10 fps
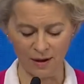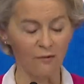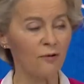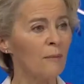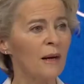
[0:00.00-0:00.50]

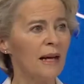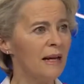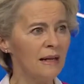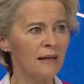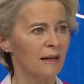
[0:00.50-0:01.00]
from
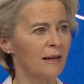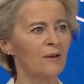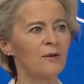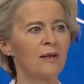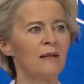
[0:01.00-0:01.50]
any
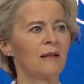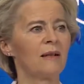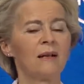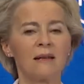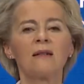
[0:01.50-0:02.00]
country
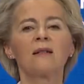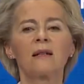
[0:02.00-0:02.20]
that